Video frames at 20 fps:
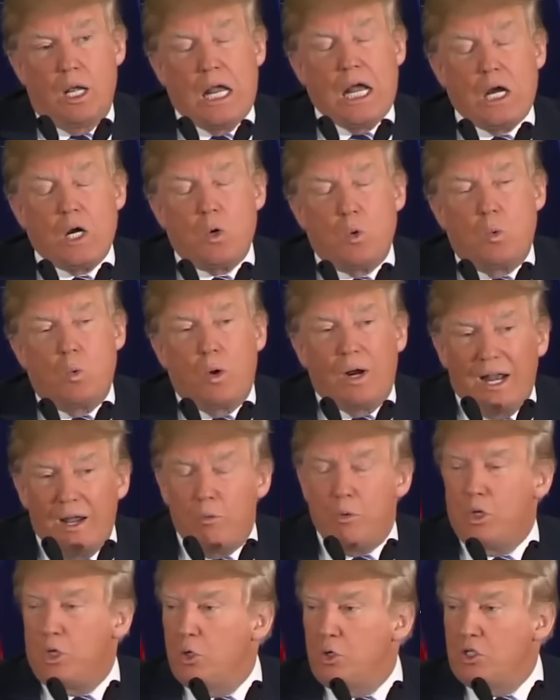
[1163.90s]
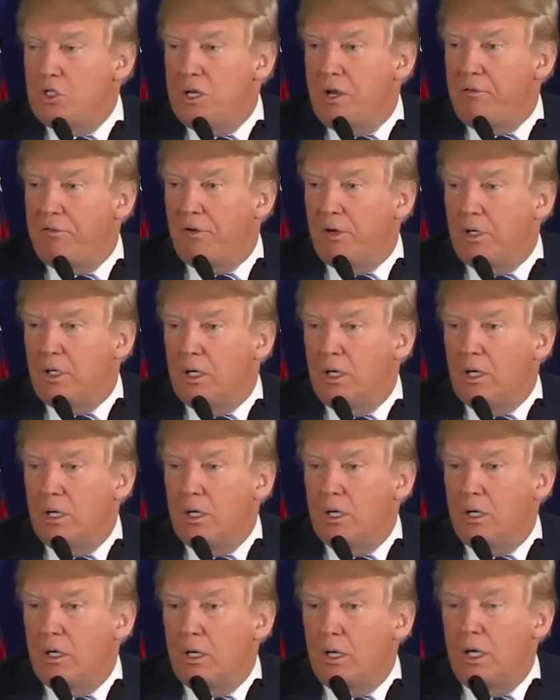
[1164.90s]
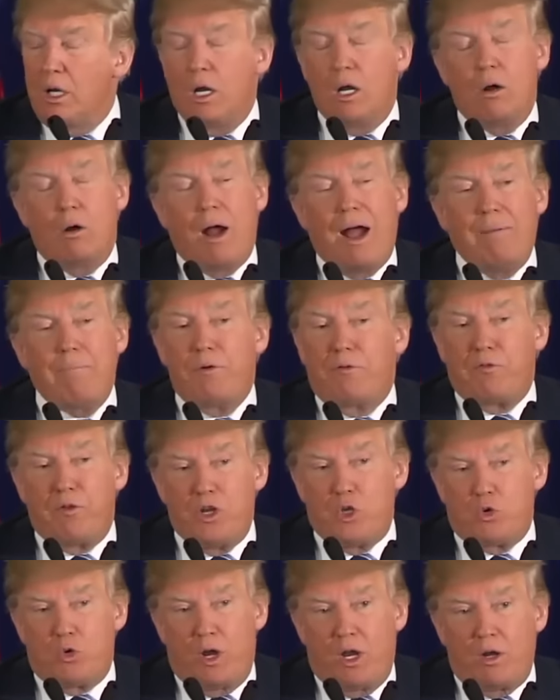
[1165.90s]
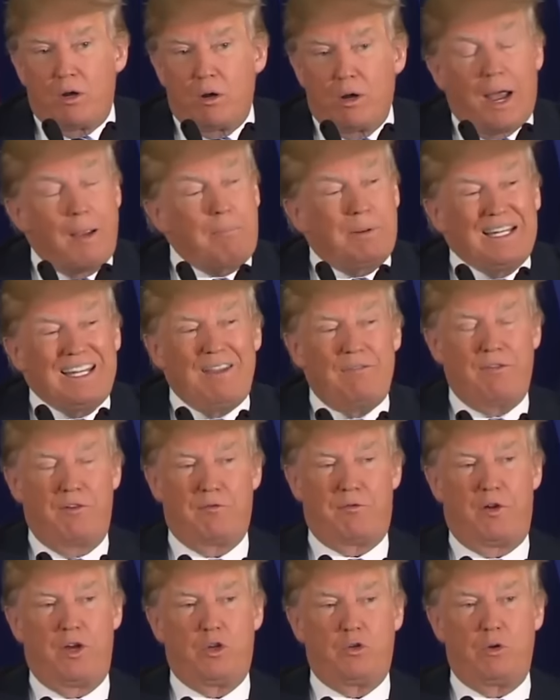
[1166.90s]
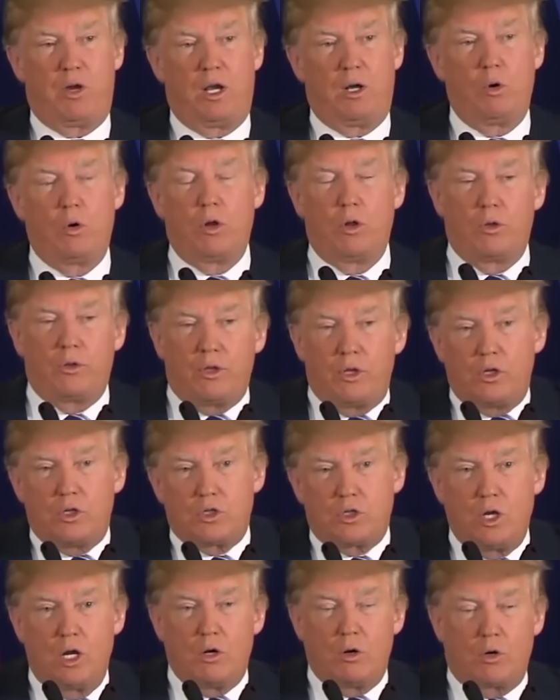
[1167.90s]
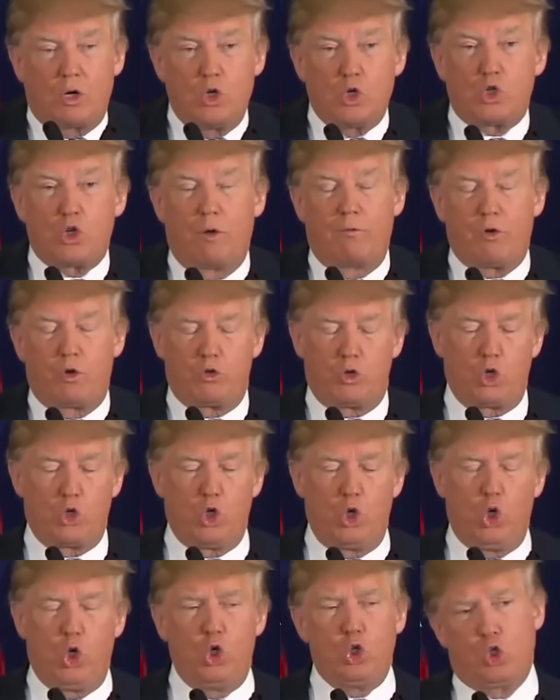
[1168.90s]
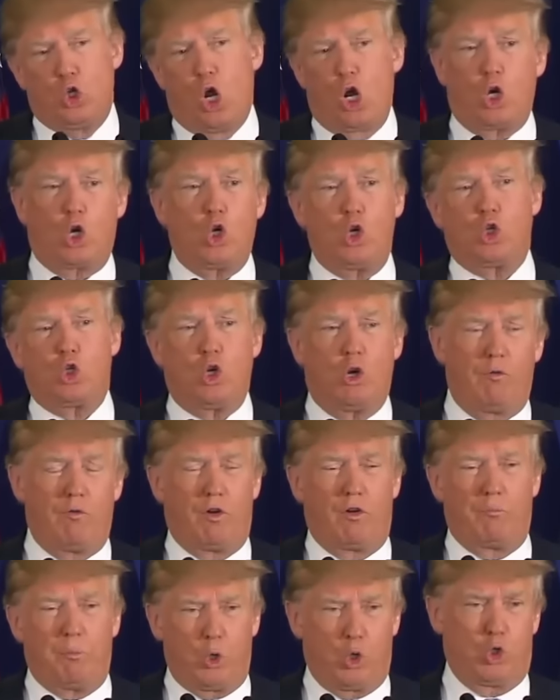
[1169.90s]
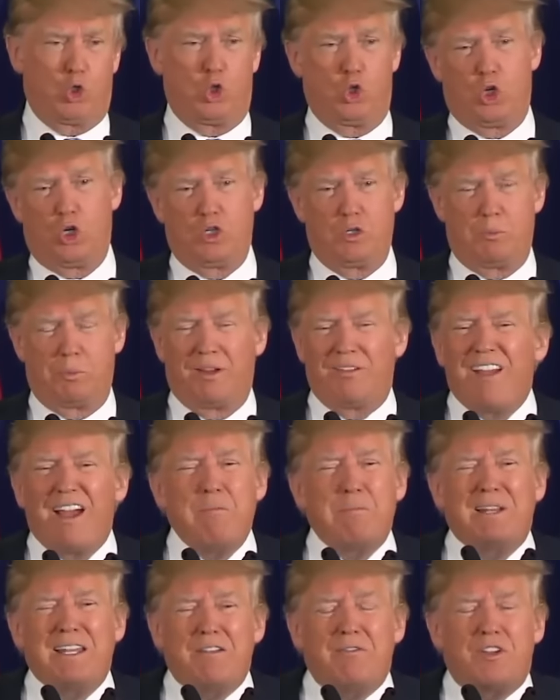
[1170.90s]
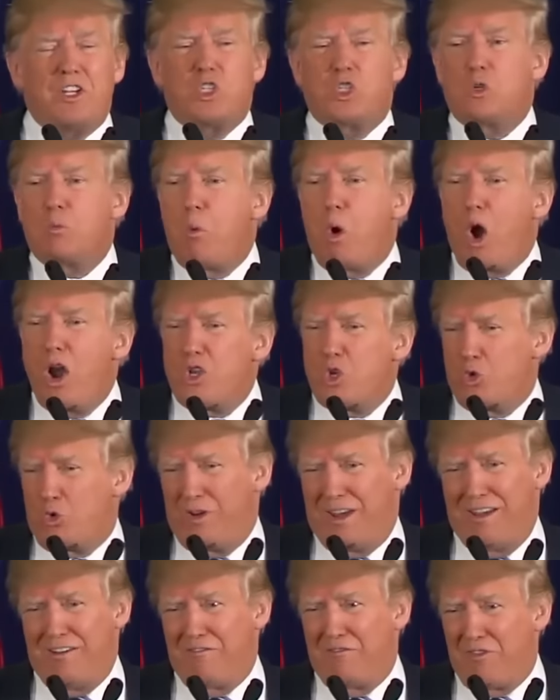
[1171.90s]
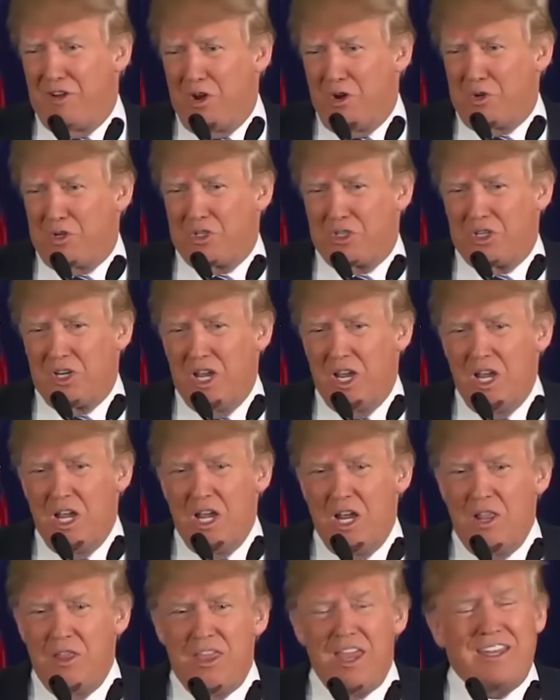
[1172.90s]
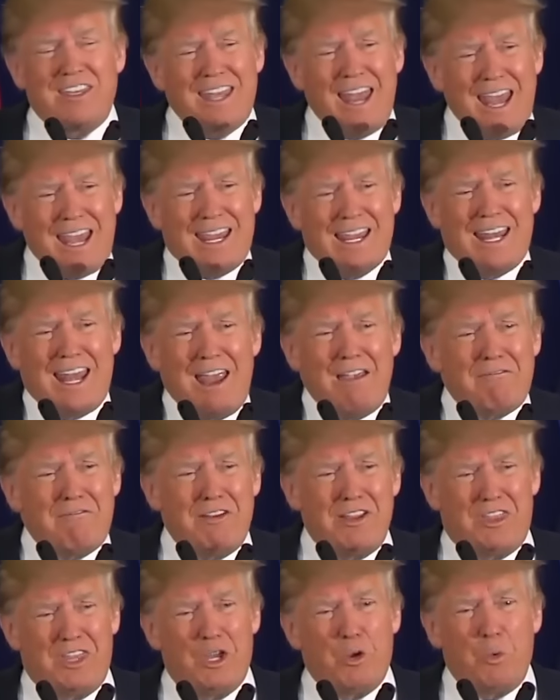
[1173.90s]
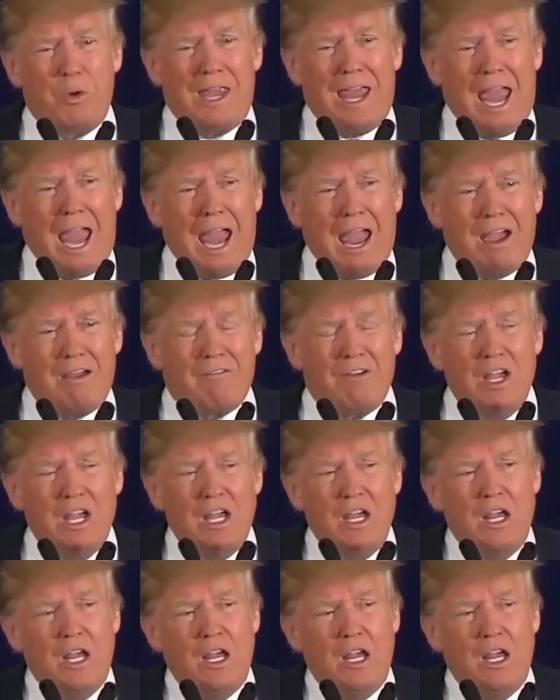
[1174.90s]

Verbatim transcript: Now, what I would do is different. You know, I'm a free trader. I believe in free trade. All these, you know, conservatives, I say, he's not a conservative because he doesn't believe. I believe in smart trade, folks. They're taking everything we have.